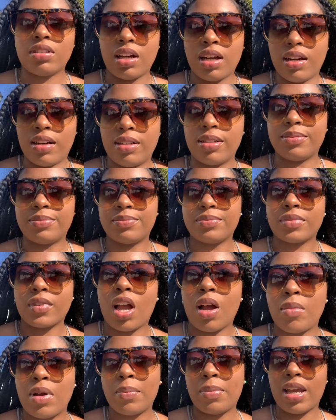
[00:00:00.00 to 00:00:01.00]
Um,
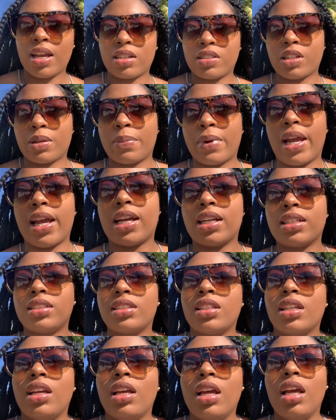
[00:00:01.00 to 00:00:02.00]
all my bags are
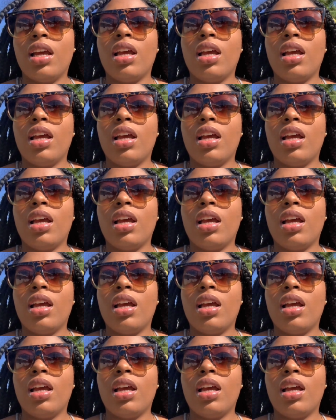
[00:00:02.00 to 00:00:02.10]
packed,